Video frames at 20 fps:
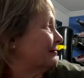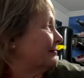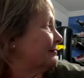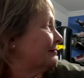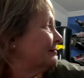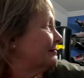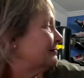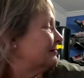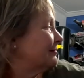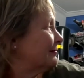
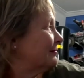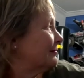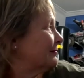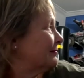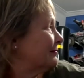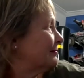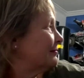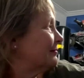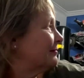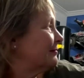
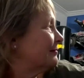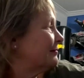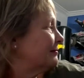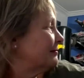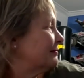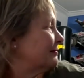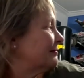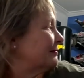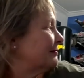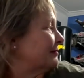
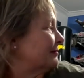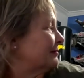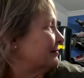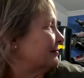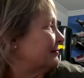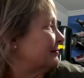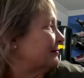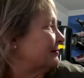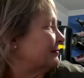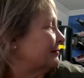
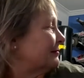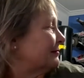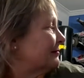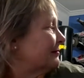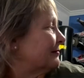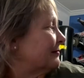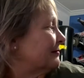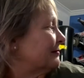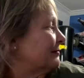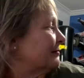
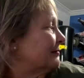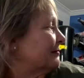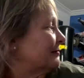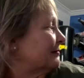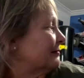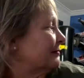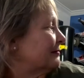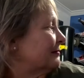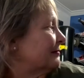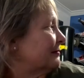
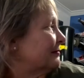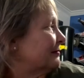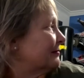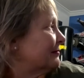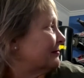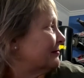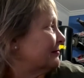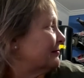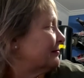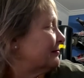
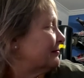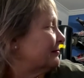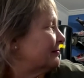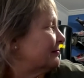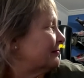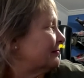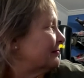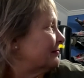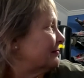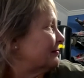
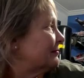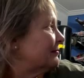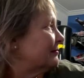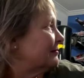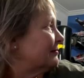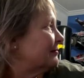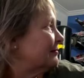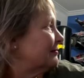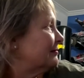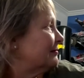
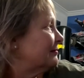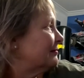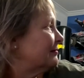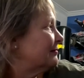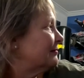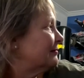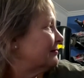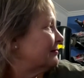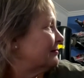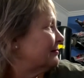
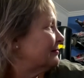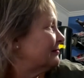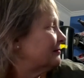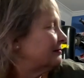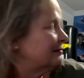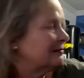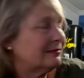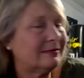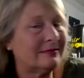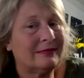
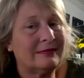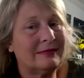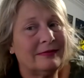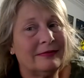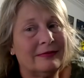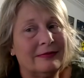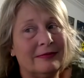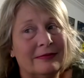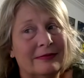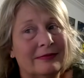
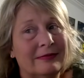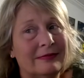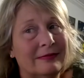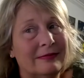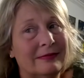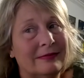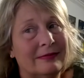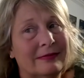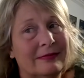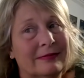
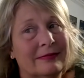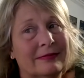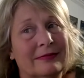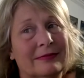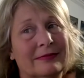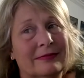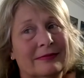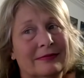(silent)